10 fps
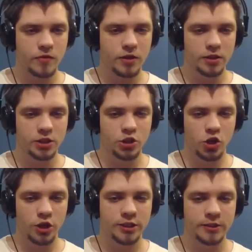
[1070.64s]

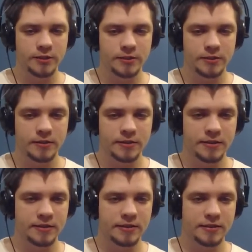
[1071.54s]
Destroyed.
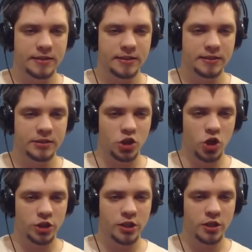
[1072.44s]

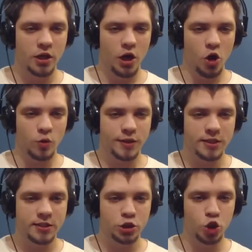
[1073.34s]
Destroyed. Oh, this is
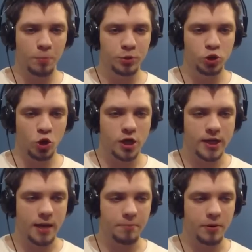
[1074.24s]
a top dog
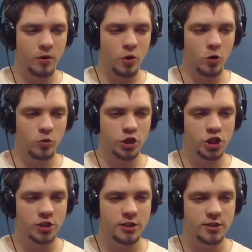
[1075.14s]
camp. Holy
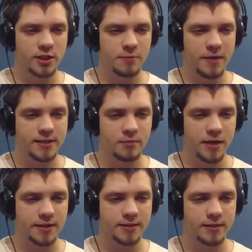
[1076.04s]
shit, this is an amazing
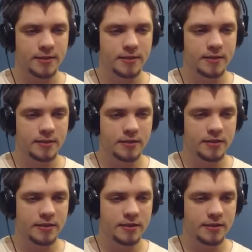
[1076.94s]
place.
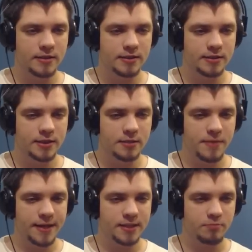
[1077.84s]
This is an
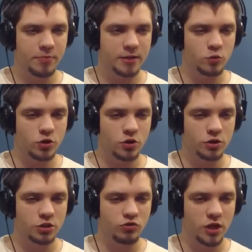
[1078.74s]
amazing place. We're gonna
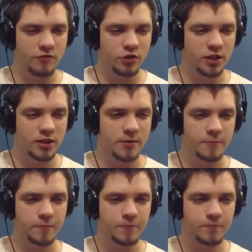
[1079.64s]
destroy everything.
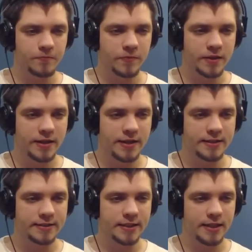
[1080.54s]

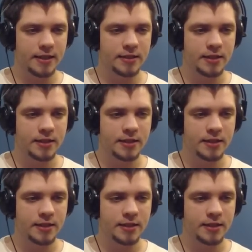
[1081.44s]
Excellent.